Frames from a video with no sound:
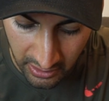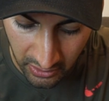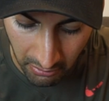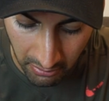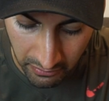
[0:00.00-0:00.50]
tell
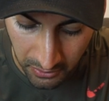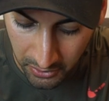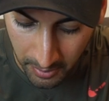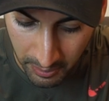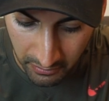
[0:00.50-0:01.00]
they were
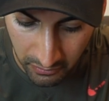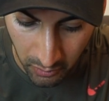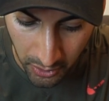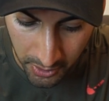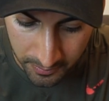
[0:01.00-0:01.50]
filled up at
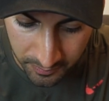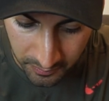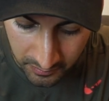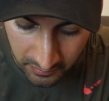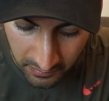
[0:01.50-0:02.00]
four,
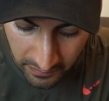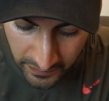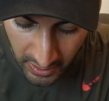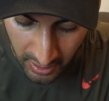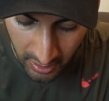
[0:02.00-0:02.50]

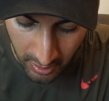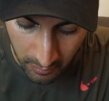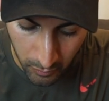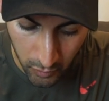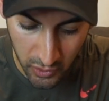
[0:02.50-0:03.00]

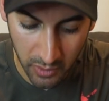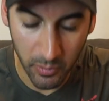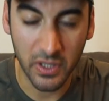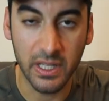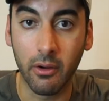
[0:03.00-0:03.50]
mostly
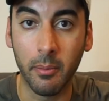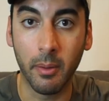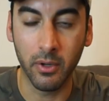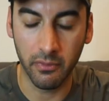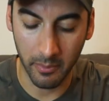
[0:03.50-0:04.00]
because I
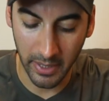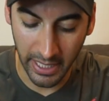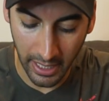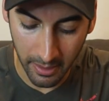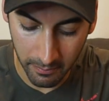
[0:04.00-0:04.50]
remember it from my
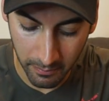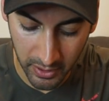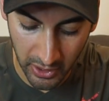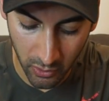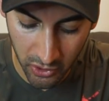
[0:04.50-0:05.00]
app,
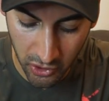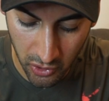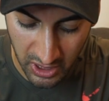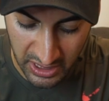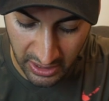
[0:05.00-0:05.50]
but then also
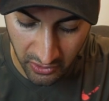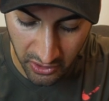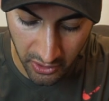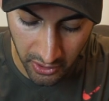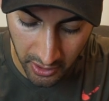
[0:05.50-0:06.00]
you could tell
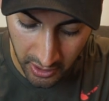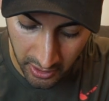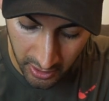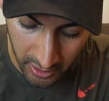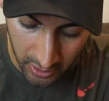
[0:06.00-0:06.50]
here,
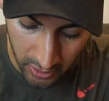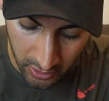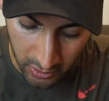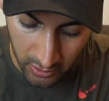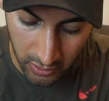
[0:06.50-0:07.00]

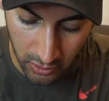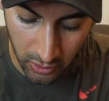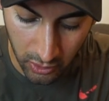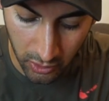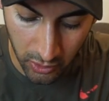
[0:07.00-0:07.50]

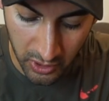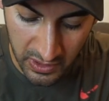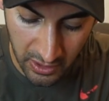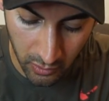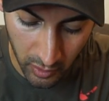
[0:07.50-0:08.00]
you could
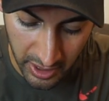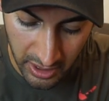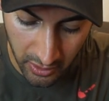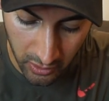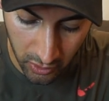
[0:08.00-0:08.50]
see right
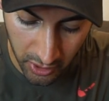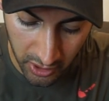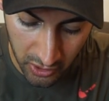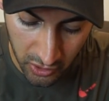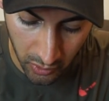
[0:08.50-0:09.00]
here, look
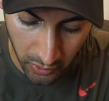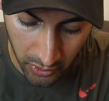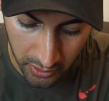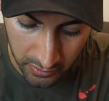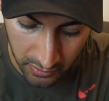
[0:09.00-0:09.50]
at the
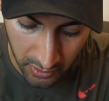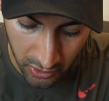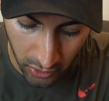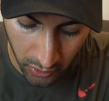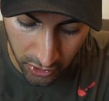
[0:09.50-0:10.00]
solar, the
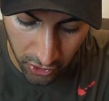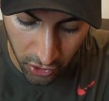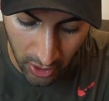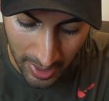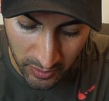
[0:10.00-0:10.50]
solar just
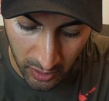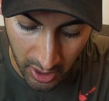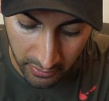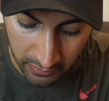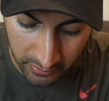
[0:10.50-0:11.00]
drops
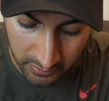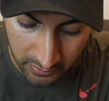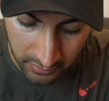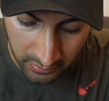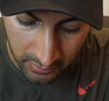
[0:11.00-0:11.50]
off.
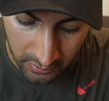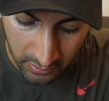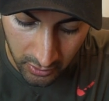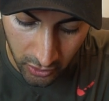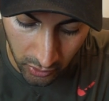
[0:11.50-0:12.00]

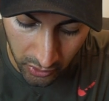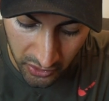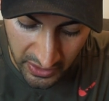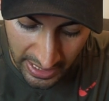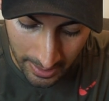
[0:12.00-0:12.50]
Solar
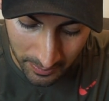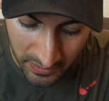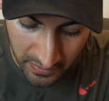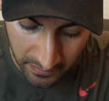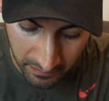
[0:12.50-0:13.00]

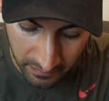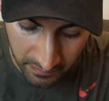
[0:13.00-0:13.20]
stops,